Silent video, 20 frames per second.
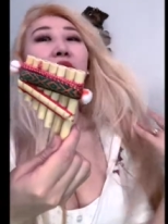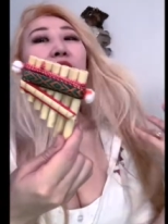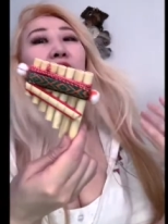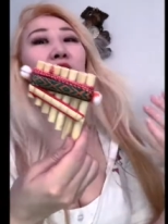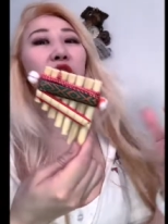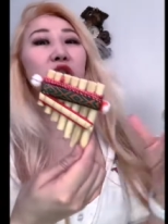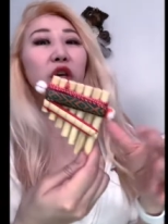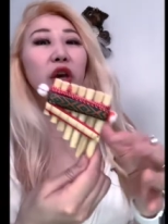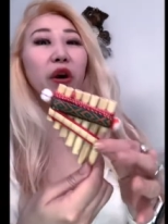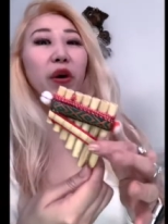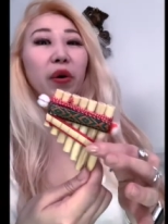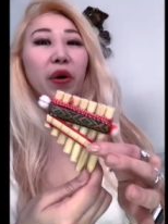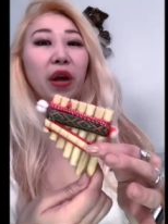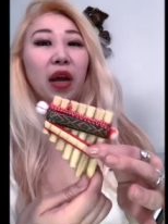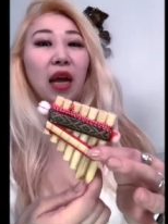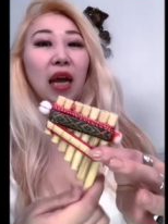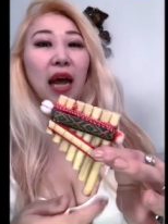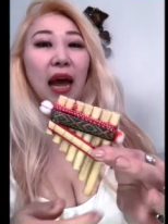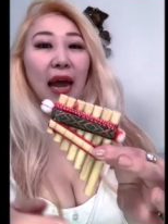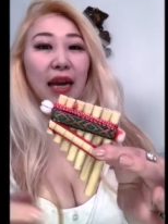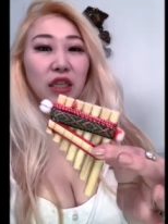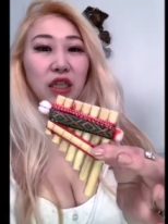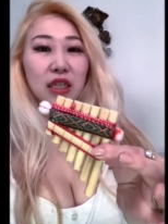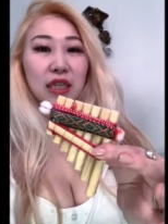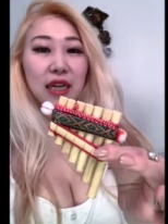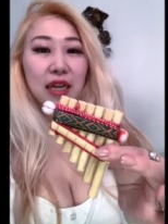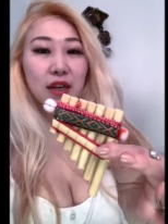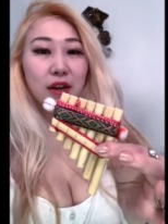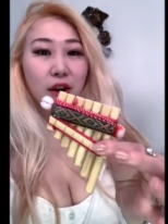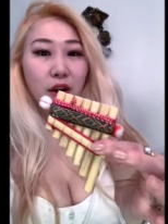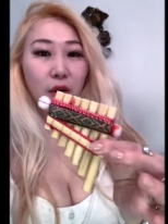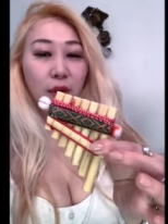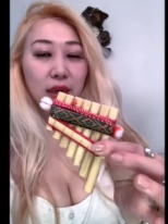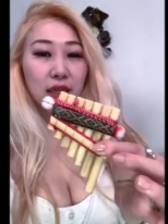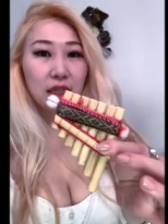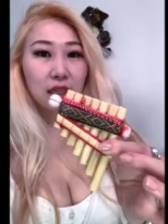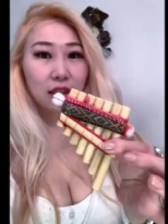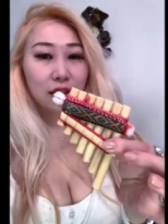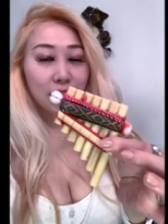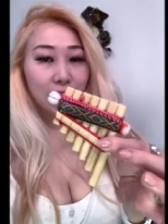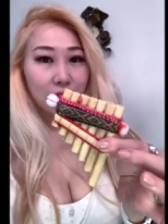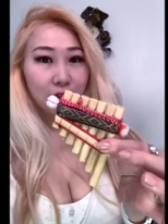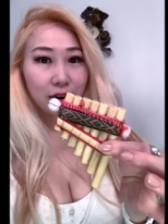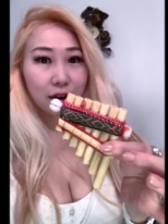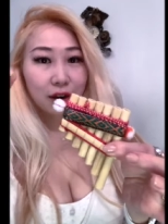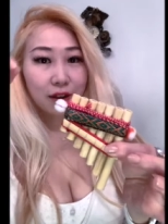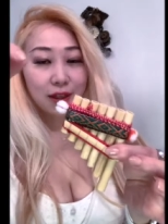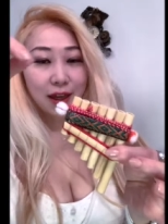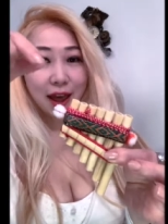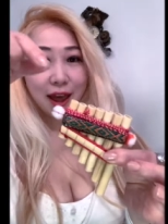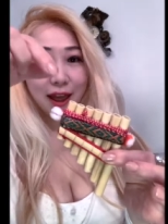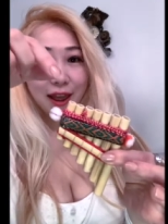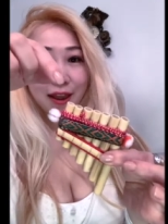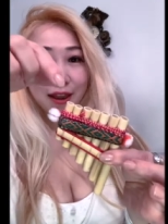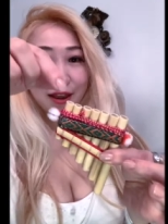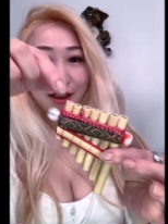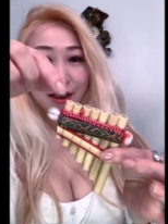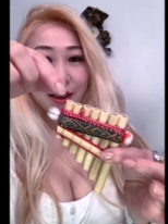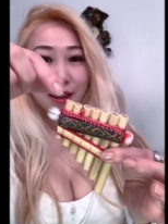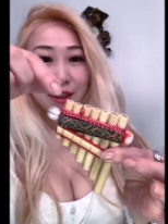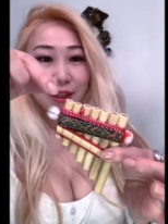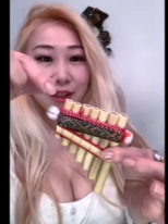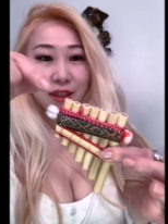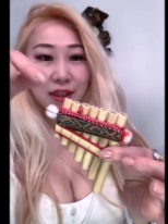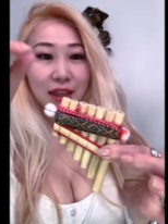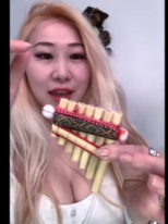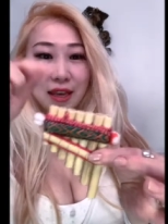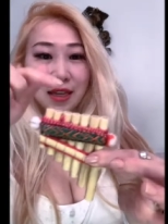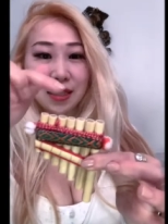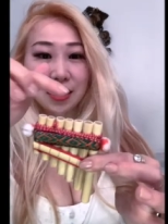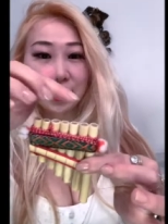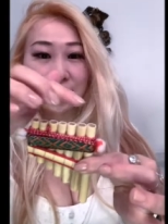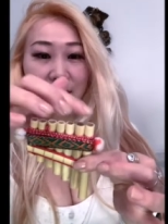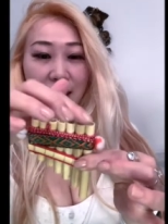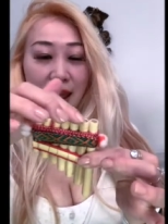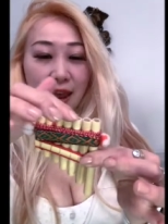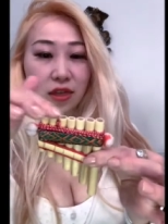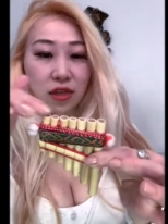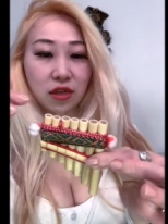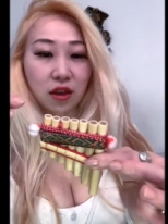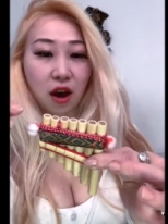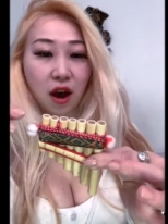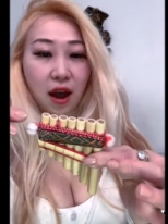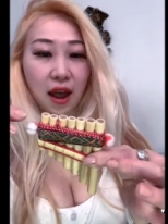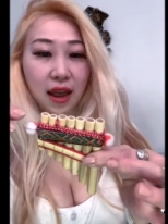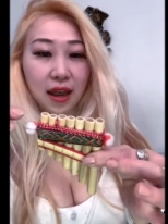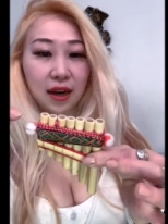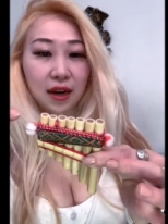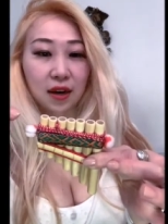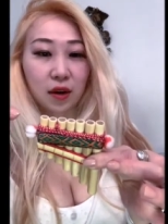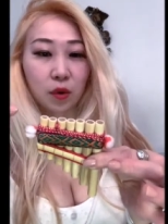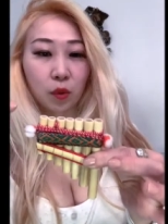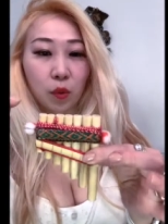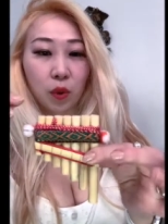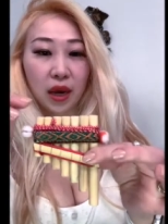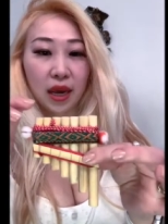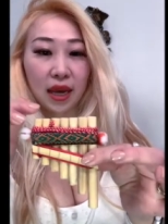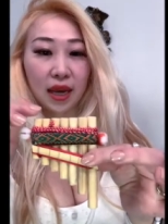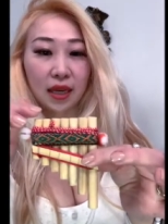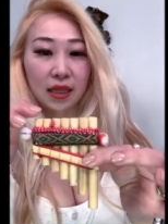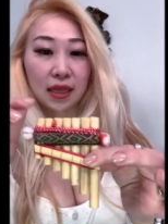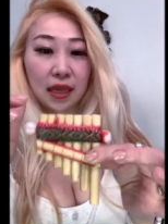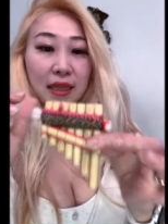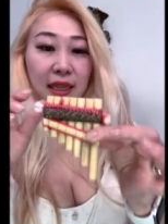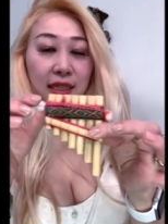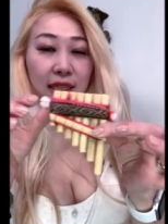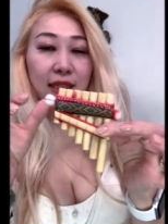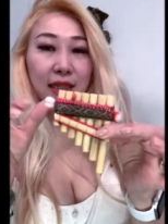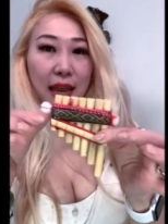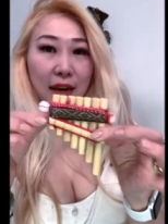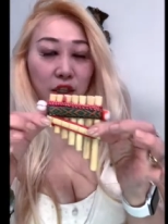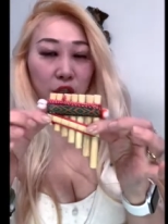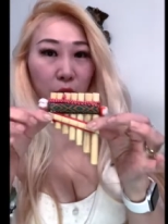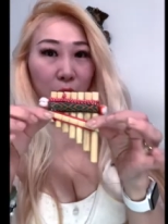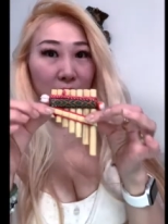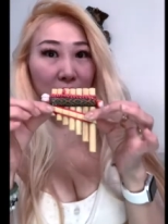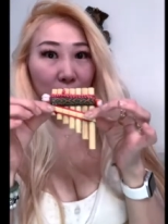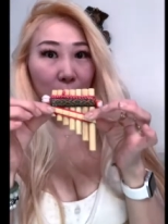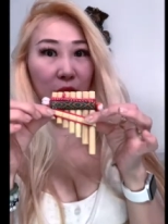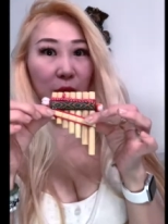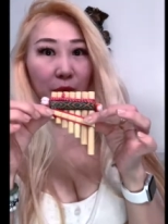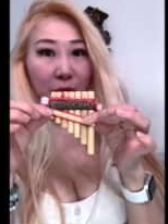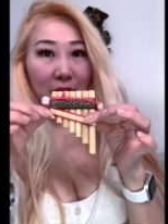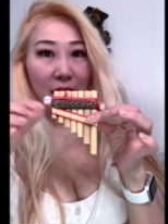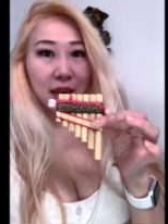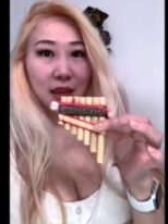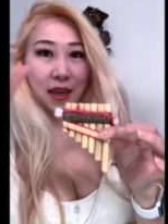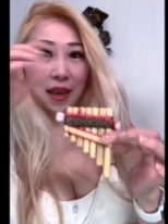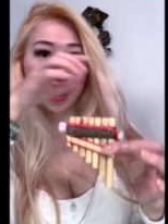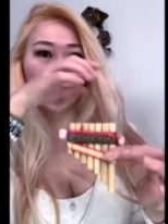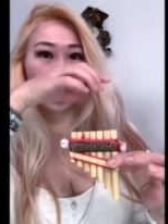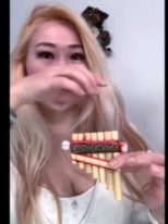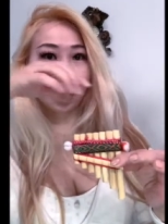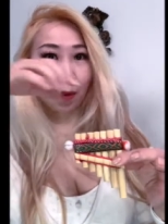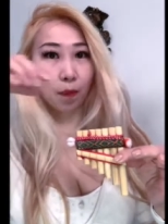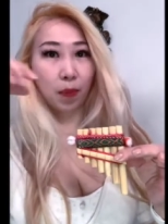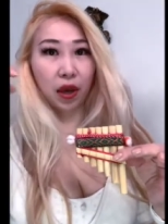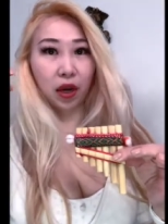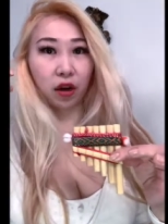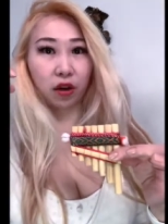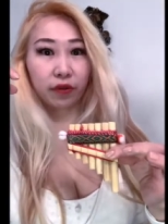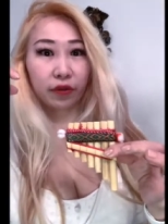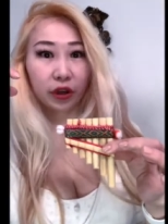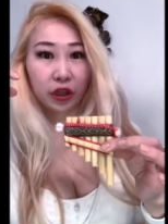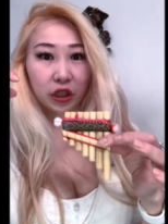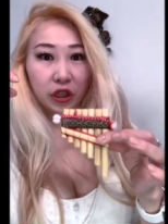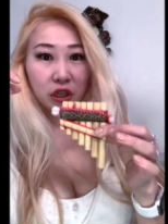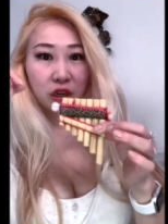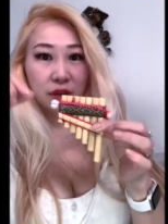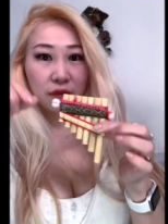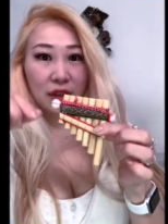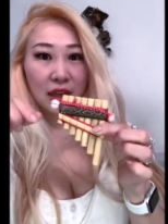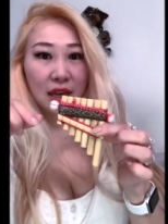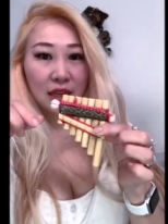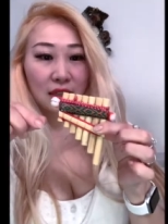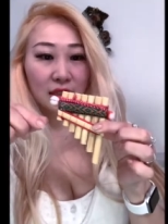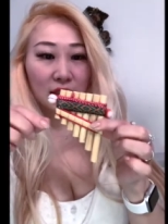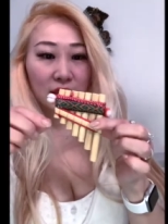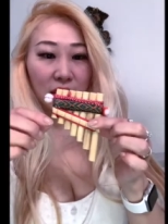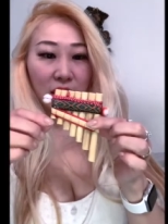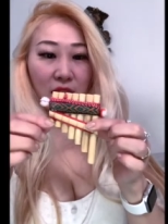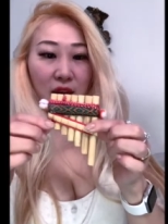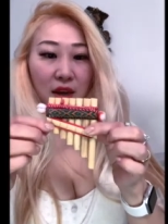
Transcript: So I actually didn't know until later that this, I thought was, and this is actually what he was playing. He had like a bigger version of this.